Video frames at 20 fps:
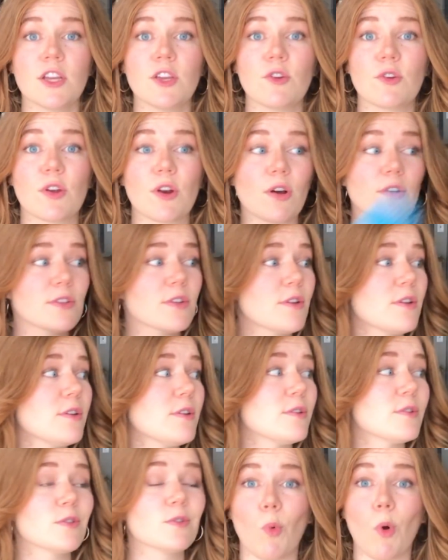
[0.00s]
You could also
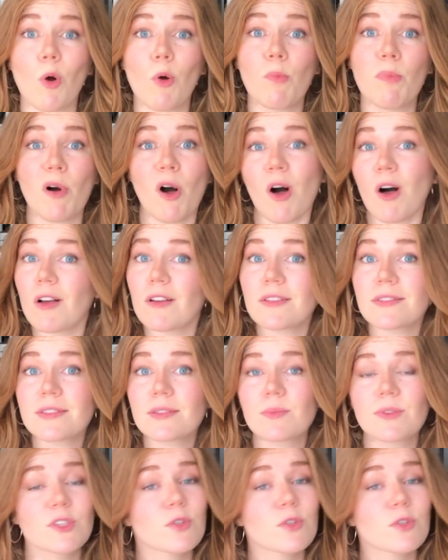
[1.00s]
use bowl balls,